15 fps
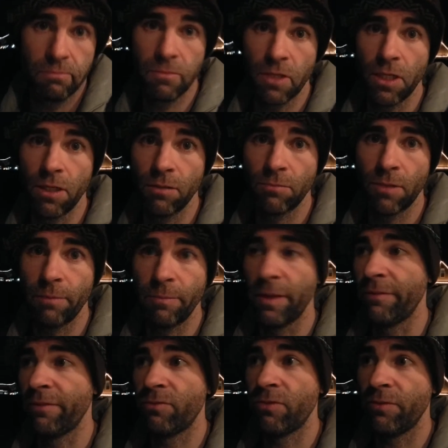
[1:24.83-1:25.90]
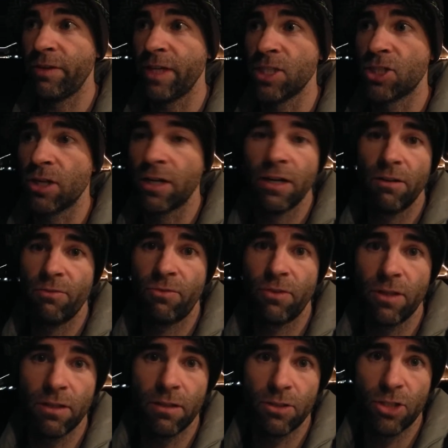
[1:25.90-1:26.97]
You know, I mean, if, if, he's good enough for
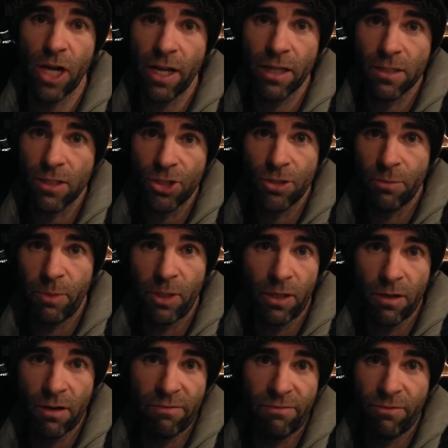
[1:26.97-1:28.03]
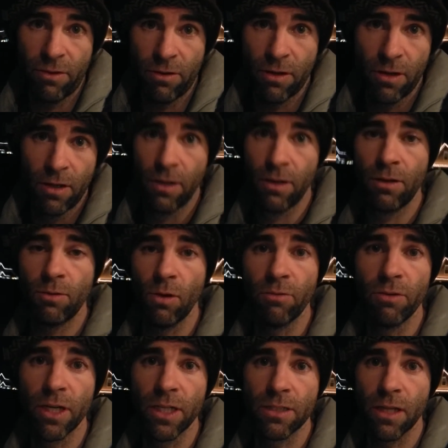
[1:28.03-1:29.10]
the Giants, he should be good enough for
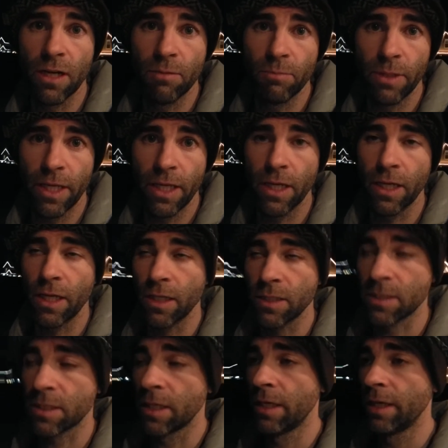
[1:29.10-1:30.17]
whoever it is that I'm playing against.